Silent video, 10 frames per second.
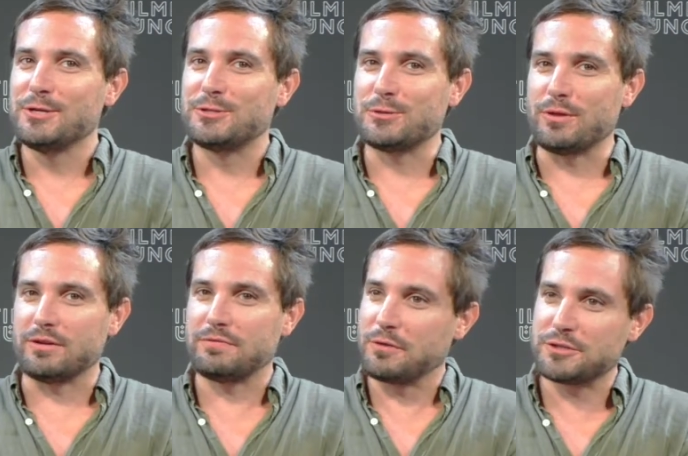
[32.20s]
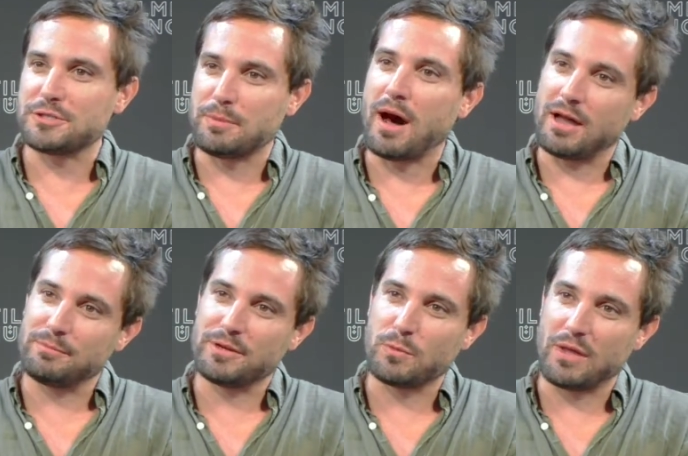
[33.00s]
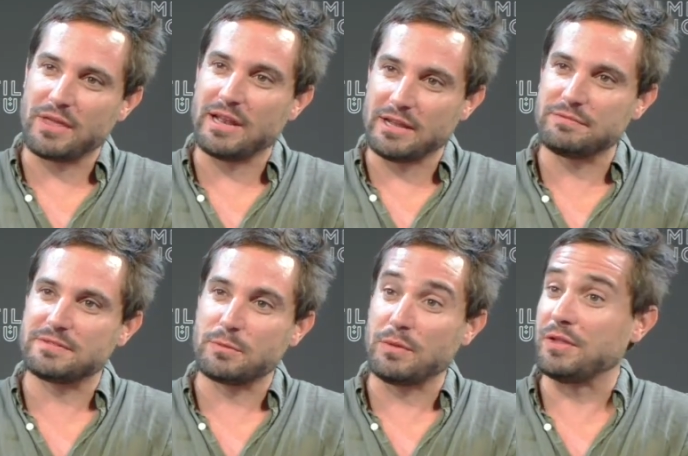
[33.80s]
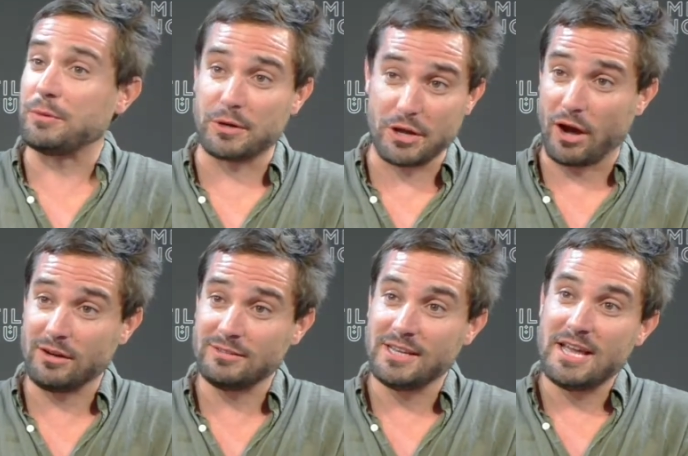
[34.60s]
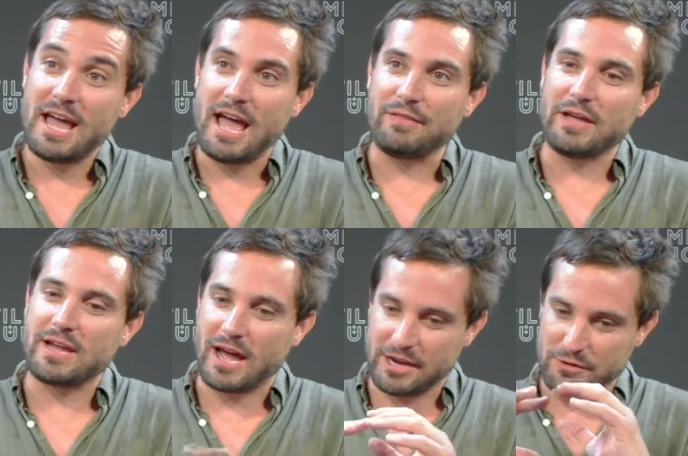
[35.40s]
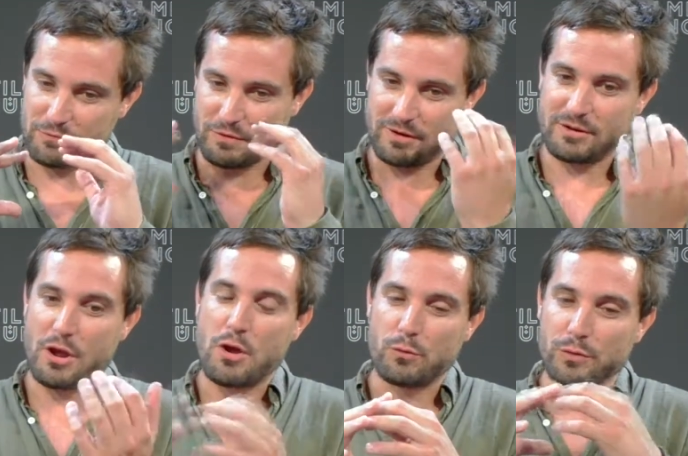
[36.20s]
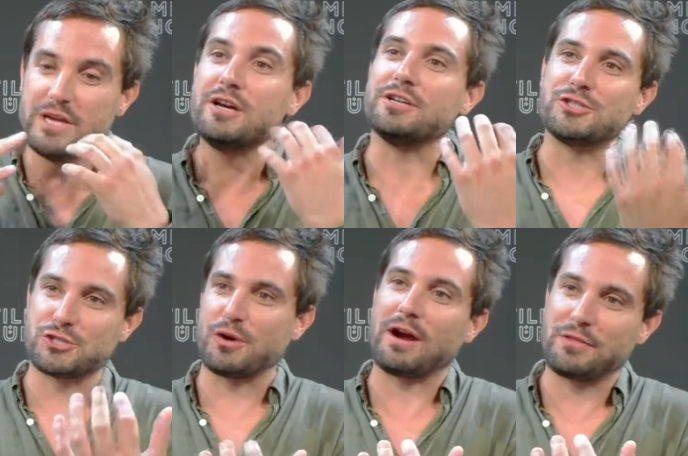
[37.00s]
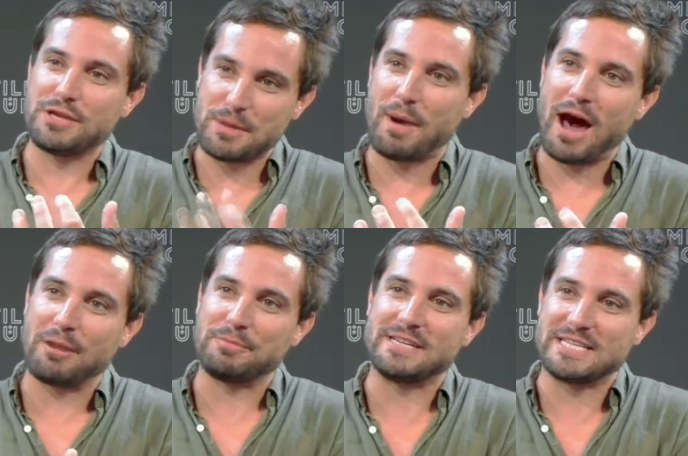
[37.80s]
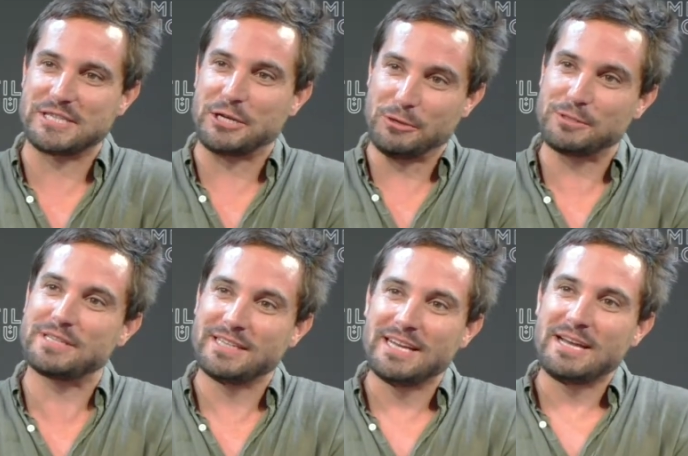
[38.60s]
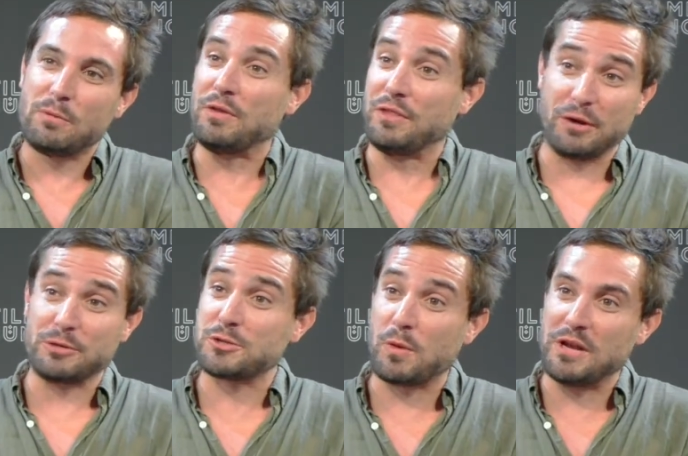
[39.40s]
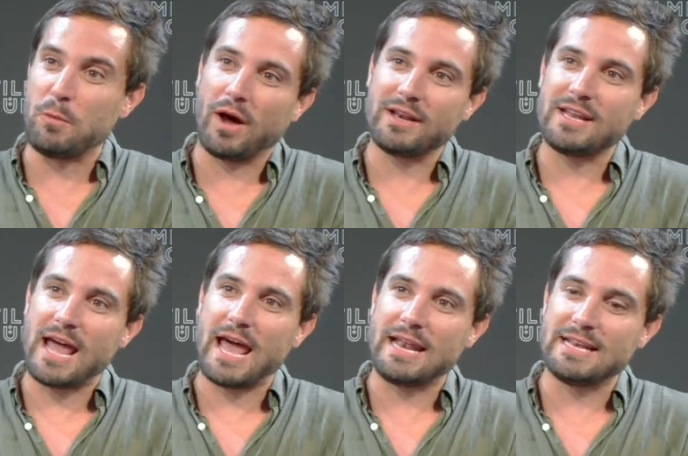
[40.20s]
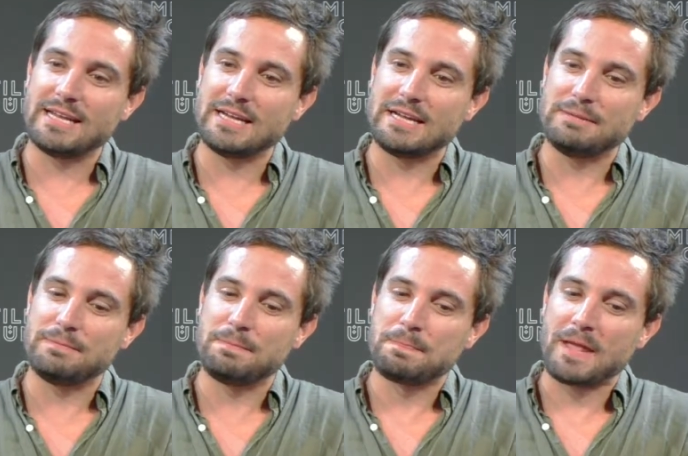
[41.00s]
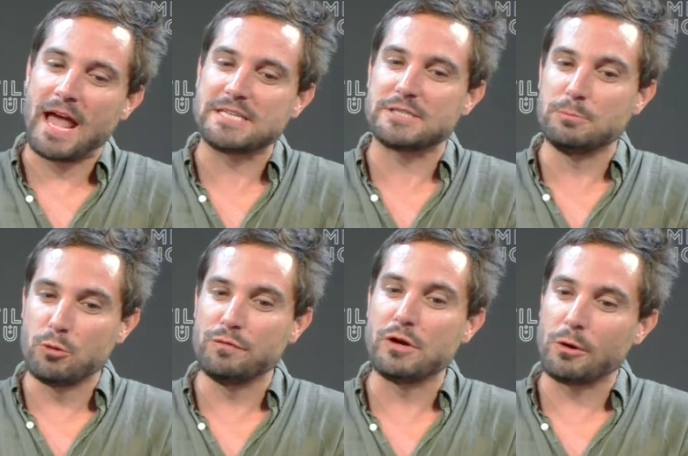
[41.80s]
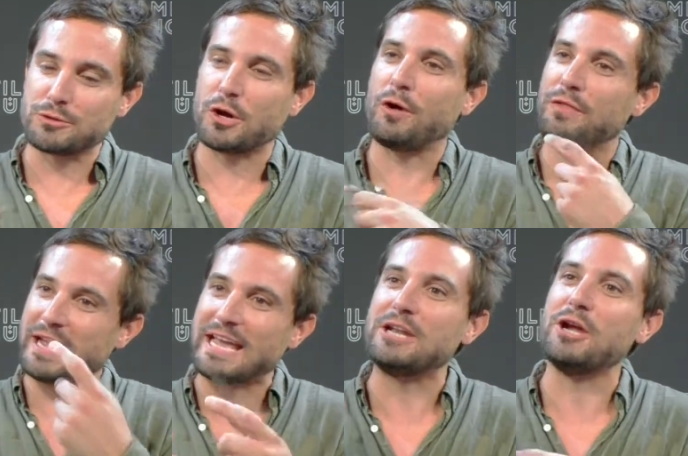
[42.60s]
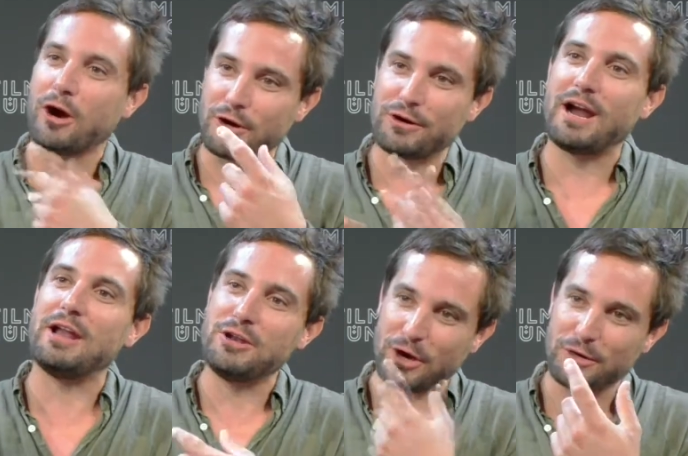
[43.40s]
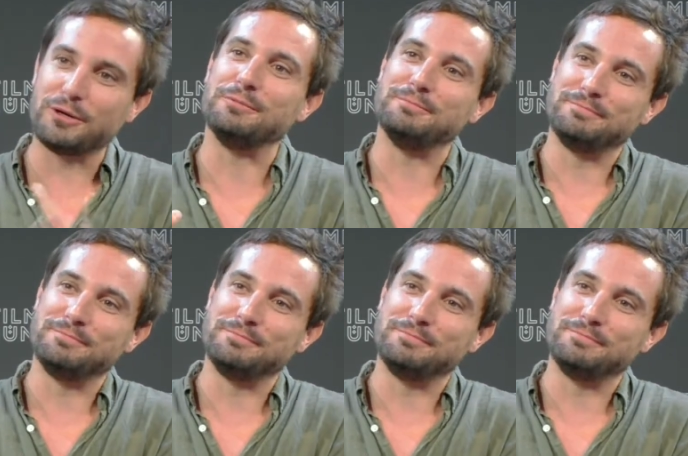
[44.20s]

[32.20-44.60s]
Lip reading: to their first apartment where they lived when they were young, and they kind of reconstruct the apartment as it looked when they were 21, and as the movie goes on they get younger and younger.